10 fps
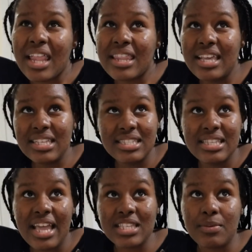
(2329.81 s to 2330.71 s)
This
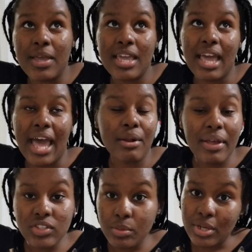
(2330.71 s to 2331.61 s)
next week, I don't
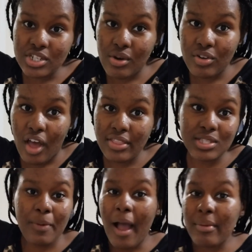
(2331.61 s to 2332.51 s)
have too much going on. This is
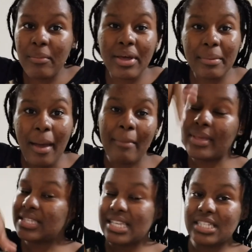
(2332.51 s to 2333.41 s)
probably one of my
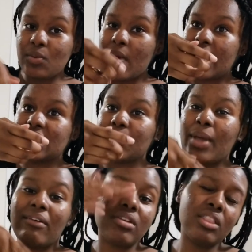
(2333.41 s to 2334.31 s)
busiest weeks. We
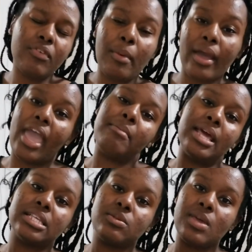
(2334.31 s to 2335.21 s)
have another football game
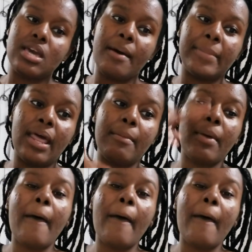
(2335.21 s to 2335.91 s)
next week coming up.